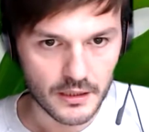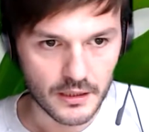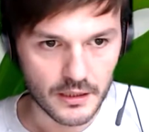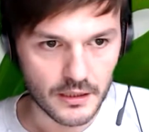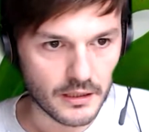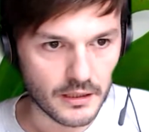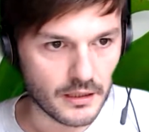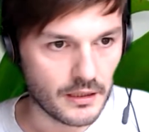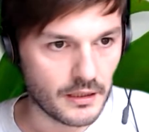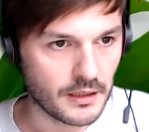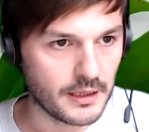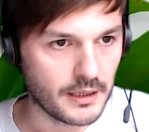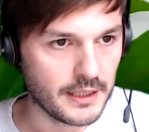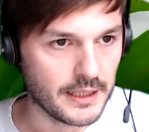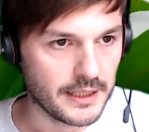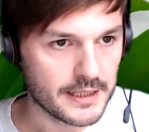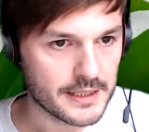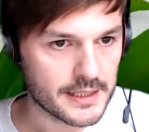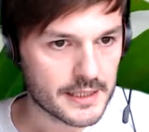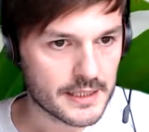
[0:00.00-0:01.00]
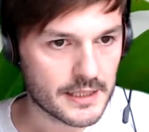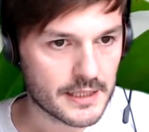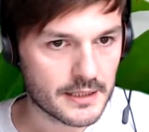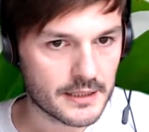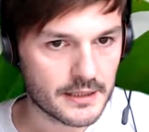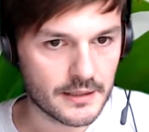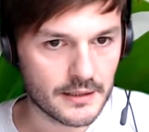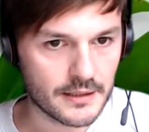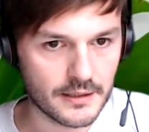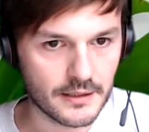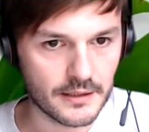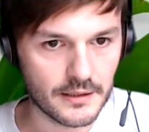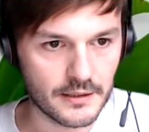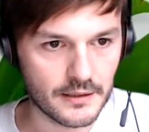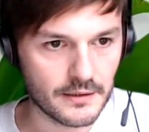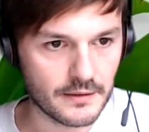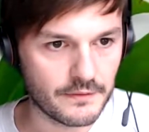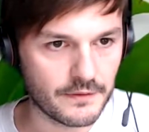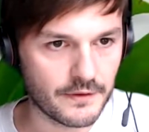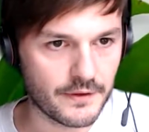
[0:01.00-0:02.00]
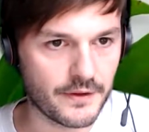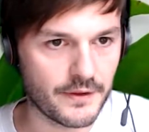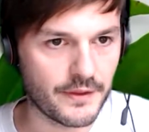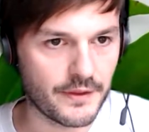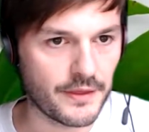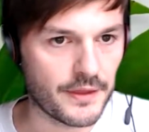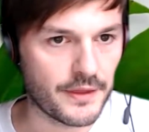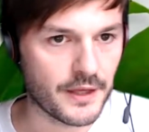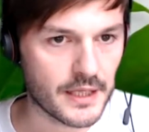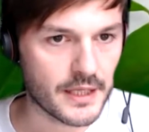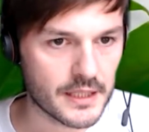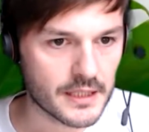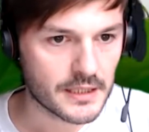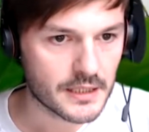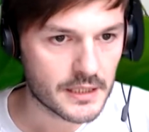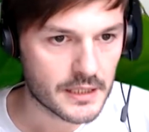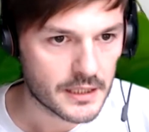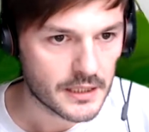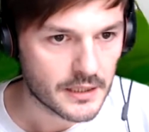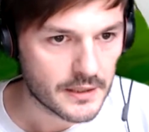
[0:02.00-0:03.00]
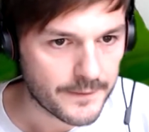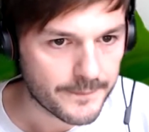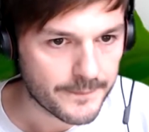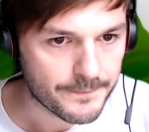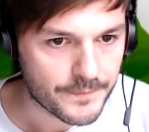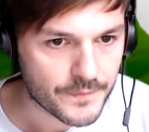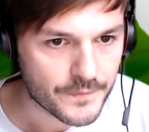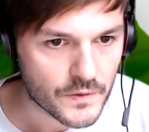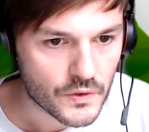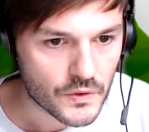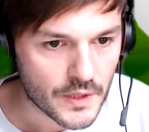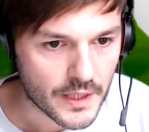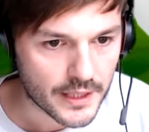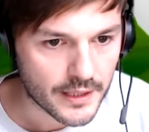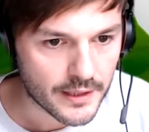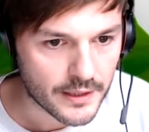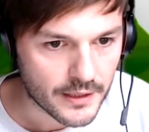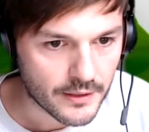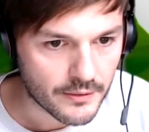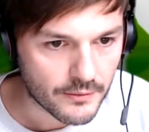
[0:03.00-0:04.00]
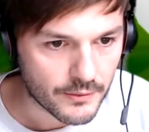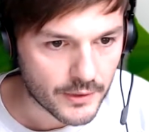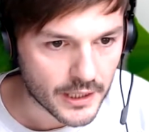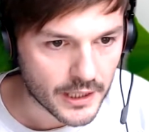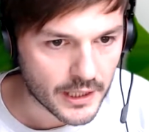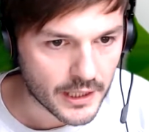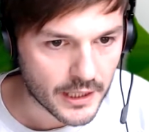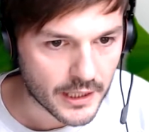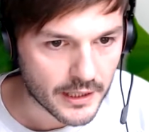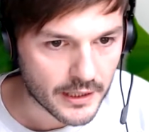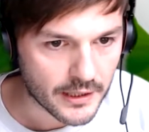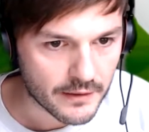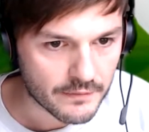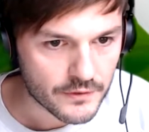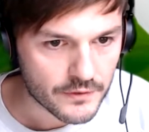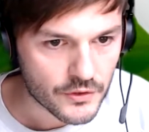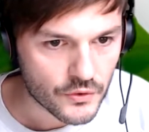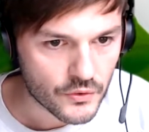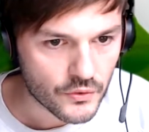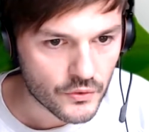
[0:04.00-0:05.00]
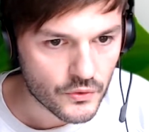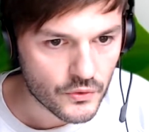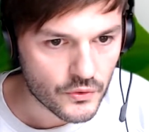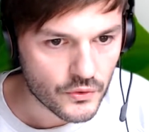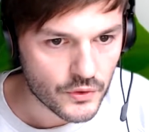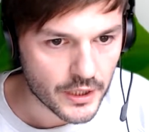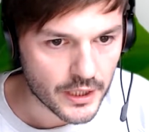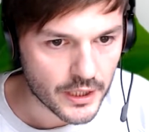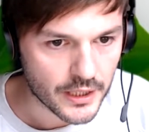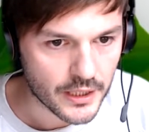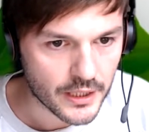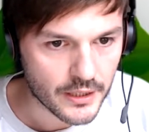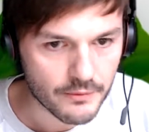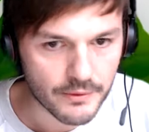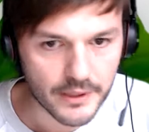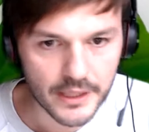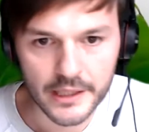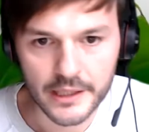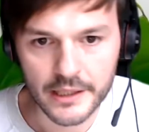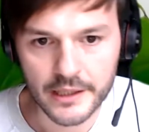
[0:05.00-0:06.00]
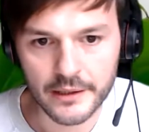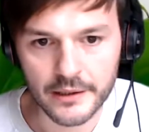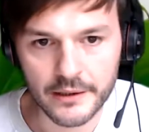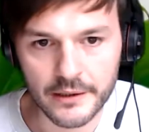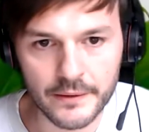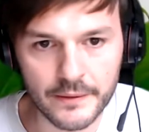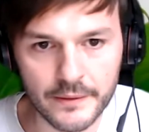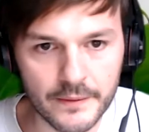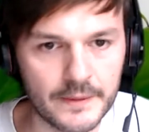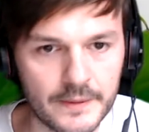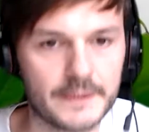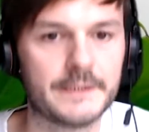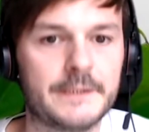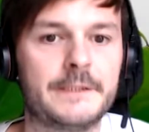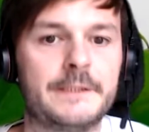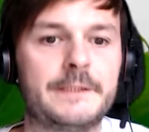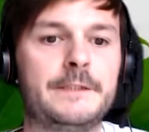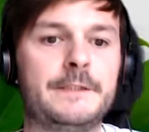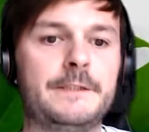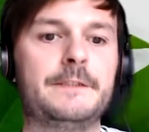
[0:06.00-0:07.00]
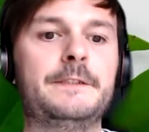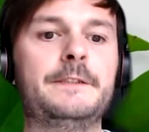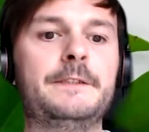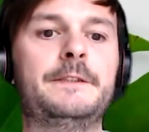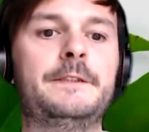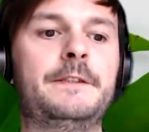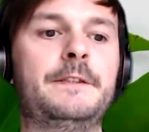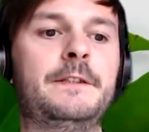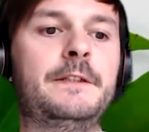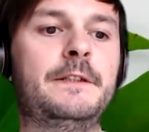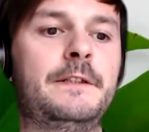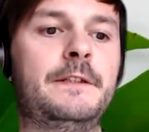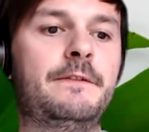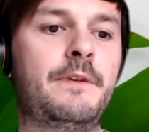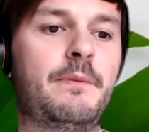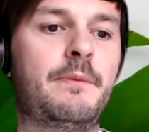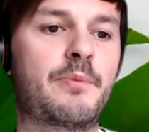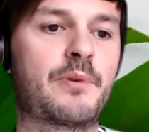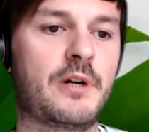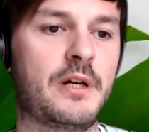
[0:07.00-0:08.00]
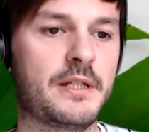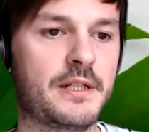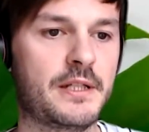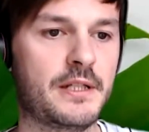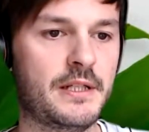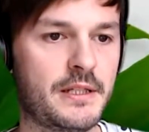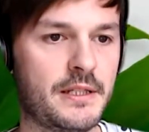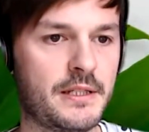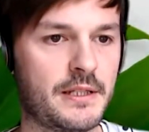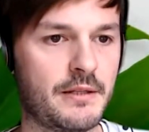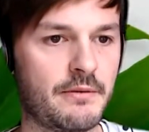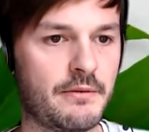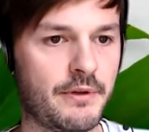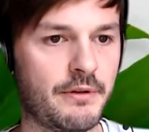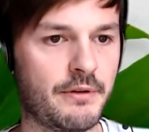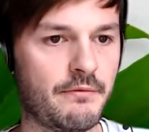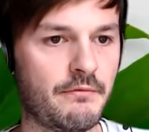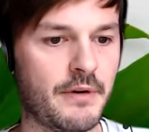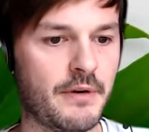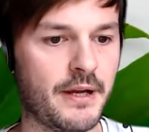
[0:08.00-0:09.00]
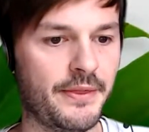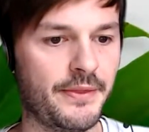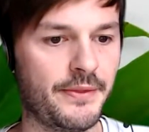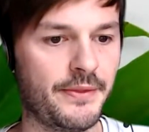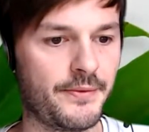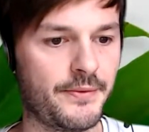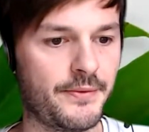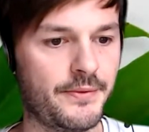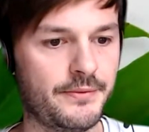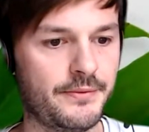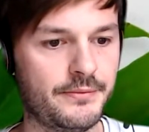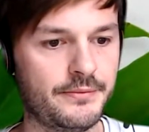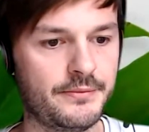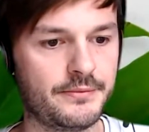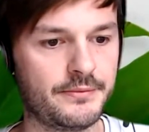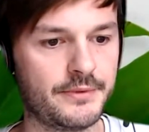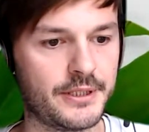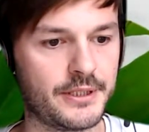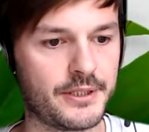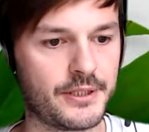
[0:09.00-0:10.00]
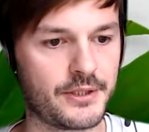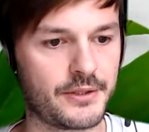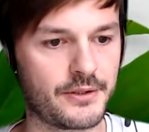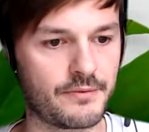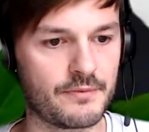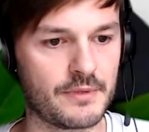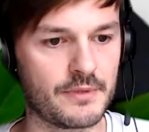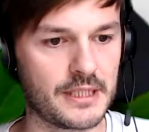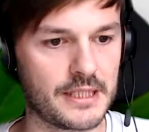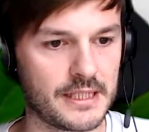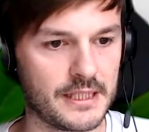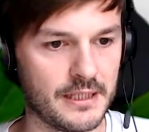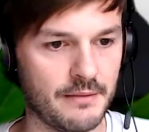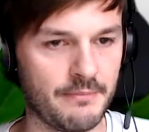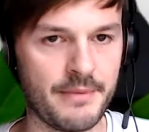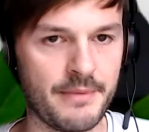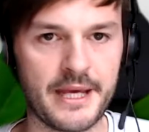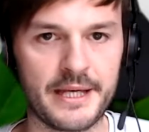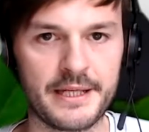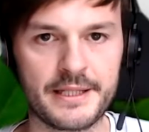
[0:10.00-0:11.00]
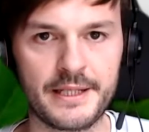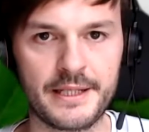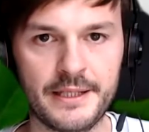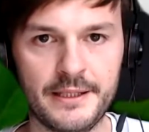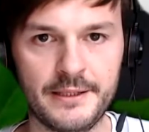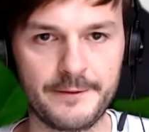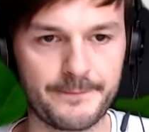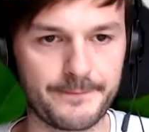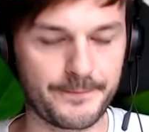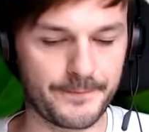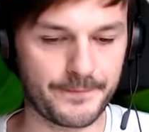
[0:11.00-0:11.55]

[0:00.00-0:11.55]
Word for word: uh, list of things that we have to, here we go of the process that we went through, which was amazing.